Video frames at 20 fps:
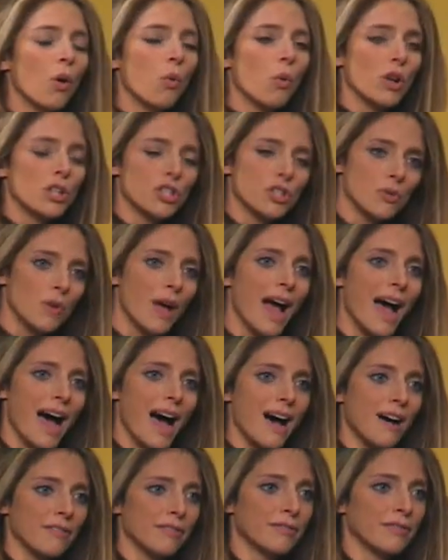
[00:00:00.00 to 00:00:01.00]
what you
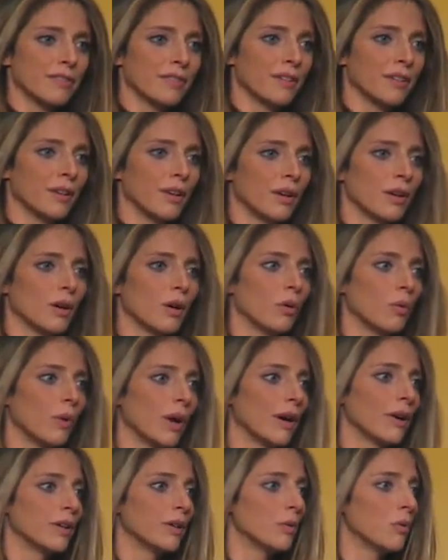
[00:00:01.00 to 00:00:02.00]
have
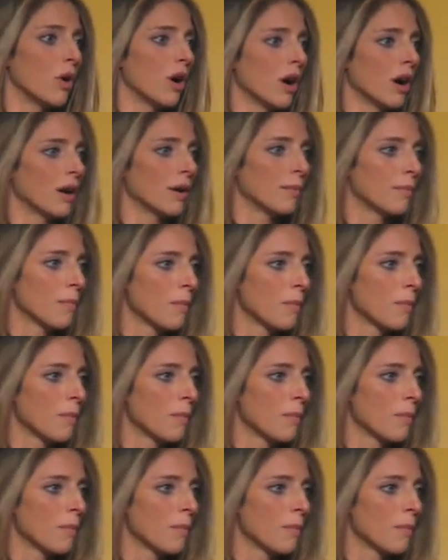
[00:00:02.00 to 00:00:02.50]
where you are."